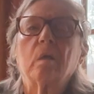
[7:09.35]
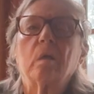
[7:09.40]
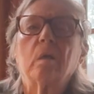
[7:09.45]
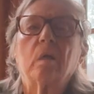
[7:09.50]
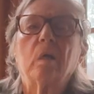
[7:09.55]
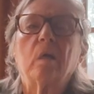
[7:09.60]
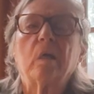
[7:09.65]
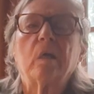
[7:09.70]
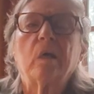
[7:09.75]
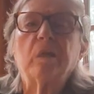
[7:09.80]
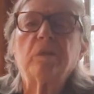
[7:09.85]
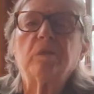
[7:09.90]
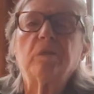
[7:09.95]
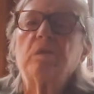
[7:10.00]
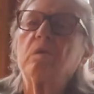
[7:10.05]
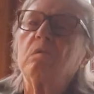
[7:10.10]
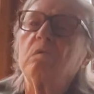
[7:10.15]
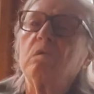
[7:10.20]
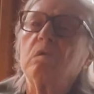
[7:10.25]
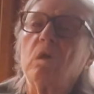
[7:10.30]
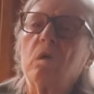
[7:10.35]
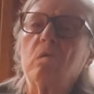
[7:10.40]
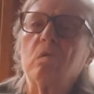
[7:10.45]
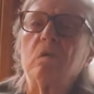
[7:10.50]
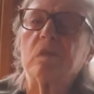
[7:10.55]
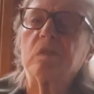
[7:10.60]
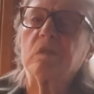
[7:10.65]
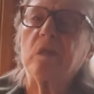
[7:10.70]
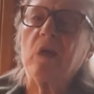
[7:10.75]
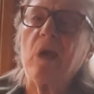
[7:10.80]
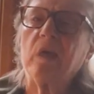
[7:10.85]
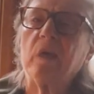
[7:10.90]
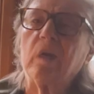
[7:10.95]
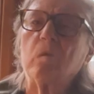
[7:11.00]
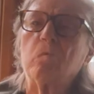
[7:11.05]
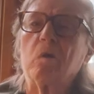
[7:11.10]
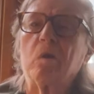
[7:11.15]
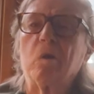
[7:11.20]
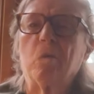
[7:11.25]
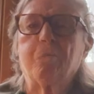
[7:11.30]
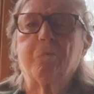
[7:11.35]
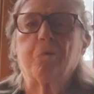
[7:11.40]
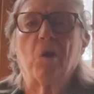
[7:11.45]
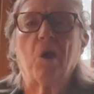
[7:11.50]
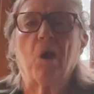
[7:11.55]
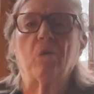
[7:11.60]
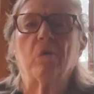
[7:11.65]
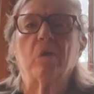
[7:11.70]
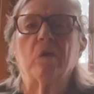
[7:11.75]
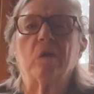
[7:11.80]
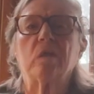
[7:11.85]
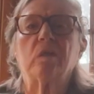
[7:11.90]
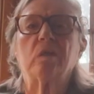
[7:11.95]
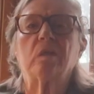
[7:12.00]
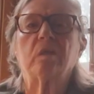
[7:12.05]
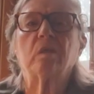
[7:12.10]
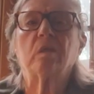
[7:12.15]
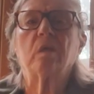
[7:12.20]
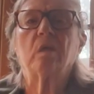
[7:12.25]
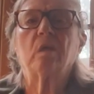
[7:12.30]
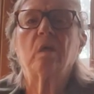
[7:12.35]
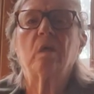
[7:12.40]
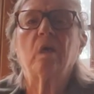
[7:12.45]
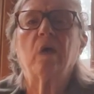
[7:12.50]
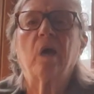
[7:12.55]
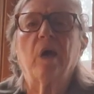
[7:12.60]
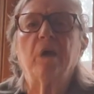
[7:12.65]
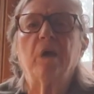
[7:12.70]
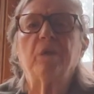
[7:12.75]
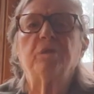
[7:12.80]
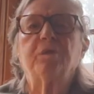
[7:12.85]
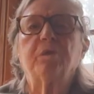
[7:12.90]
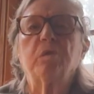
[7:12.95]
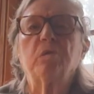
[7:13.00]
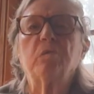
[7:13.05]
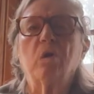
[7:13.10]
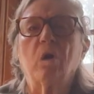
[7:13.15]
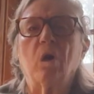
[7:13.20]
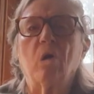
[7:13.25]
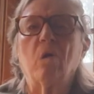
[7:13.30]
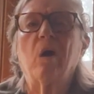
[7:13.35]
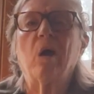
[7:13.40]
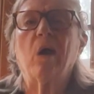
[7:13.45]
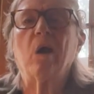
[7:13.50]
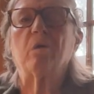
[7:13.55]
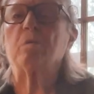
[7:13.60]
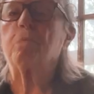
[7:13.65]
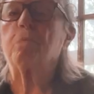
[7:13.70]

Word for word: I don't know exactly what a prayer is. I do know how to pay